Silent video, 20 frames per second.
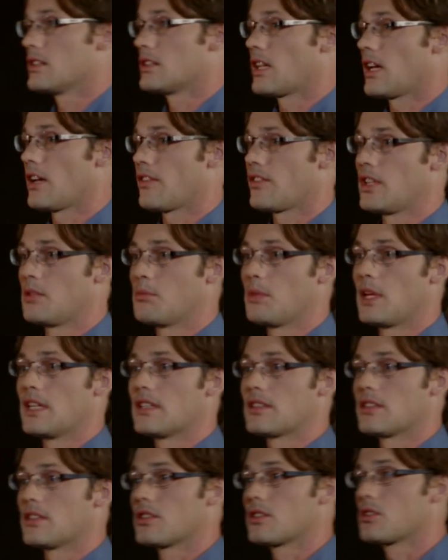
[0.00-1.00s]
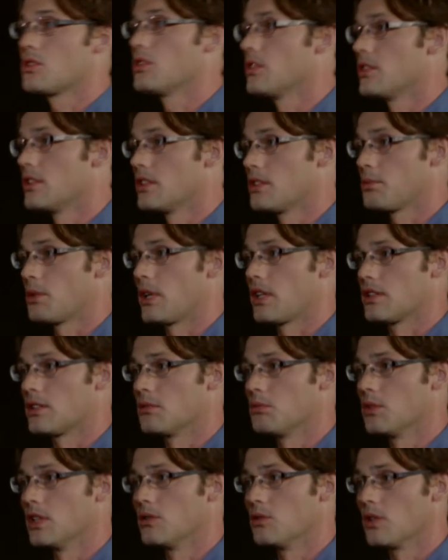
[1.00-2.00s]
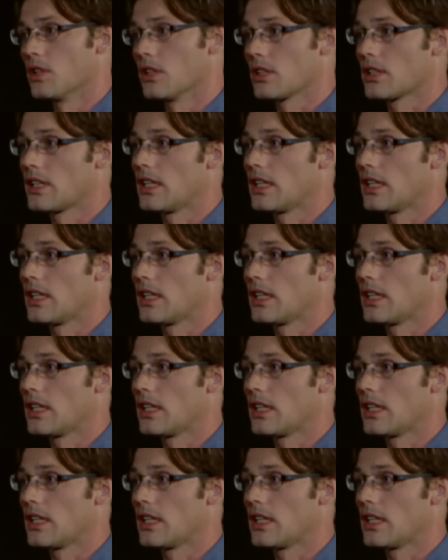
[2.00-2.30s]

have any basis? Could this possibly work?